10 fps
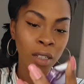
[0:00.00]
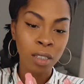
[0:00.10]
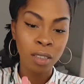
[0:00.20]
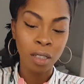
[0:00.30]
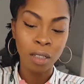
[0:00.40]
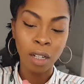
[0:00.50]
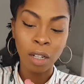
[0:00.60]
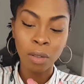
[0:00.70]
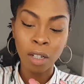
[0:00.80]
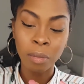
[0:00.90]
So
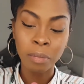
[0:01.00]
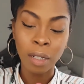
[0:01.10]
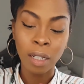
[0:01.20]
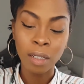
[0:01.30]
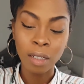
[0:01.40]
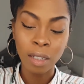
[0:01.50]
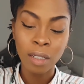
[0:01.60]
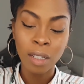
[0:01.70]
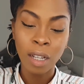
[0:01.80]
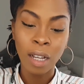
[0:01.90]
I'll come back
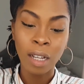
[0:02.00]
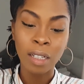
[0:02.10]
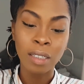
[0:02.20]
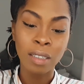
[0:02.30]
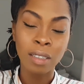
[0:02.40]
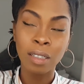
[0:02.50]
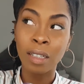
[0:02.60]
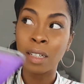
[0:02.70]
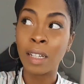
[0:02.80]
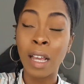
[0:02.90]

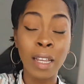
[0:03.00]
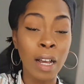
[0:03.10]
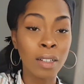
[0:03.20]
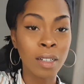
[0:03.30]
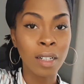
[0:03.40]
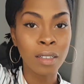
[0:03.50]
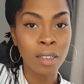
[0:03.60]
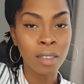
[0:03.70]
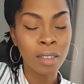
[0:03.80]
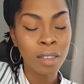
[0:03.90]
in 8 hours
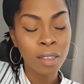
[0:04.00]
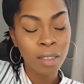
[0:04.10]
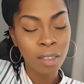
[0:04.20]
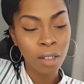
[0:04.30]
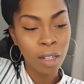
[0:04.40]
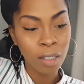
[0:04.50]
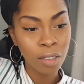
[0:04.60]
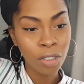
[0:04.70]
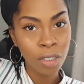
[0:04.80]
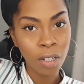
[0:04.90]
later so I can
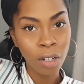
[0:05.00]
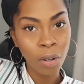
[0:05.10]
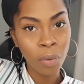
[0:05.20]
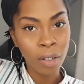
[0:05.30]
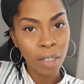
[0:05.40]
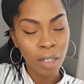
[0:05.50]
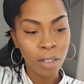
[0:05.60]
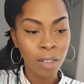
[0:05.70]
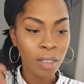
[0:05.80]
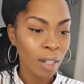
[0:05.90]
show you what it
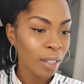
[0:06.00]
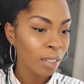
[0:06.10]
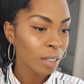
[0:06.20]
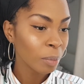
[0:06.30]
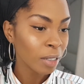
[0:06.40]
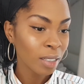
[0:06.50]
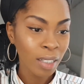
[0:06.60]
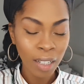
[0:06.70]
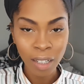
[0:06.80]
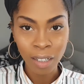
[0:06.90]
looks like. But
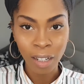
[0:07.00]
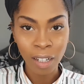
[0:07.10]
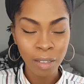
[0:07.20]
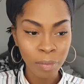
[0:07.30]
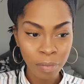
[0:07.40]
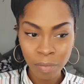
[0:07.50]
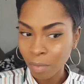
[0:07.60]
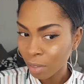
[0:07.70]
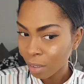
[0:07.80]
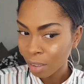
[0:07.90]
yeah,
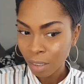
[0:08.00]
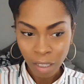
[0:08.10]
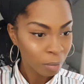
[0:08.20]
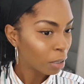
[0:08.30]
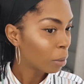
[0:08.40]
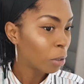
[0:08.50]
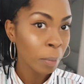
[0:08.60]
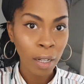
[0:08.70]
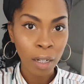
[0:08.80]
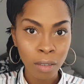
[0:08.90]
I might
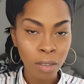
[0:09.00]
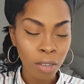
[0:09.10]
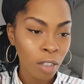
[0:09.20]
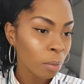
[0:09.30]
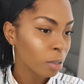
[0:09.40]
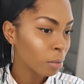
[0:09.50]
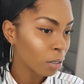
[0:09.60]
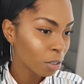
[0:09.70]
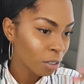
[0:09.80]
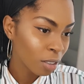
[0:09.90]
pop to the shops, I'm
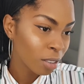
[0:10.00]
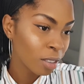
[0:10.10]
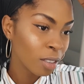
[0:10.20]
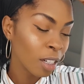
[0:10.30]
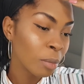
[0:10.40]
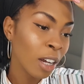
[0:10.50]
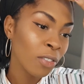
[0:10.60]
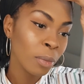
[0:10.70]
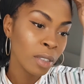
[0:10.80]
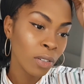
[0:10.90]
not sure. I might
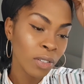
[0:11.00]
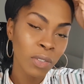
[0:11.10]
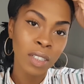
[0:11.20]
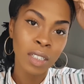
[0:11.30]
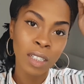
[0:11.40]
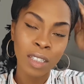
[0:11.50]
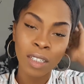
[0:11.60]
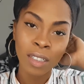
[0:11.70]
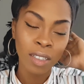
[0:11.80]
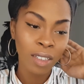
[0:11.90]
film another video,
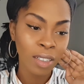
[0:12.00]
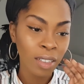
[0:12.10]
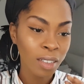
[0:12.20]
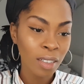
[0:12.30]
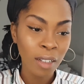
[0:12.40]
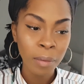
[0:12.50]
who knows.